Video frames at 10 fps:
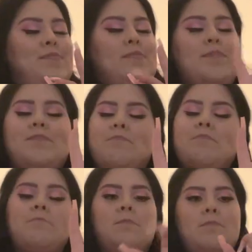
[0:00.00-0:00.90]

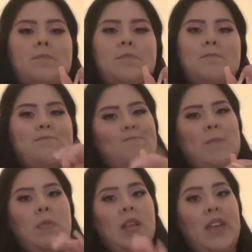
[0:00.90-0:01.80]

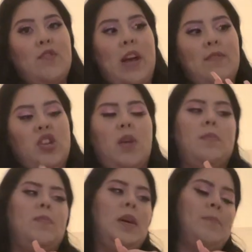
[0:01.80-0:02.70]
I'm thankful to have a
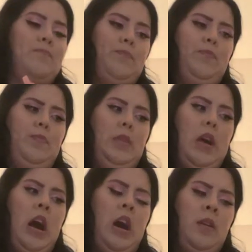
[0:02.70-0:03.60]
job, but
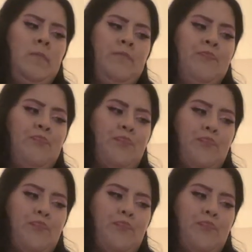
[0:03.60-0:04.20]
I'm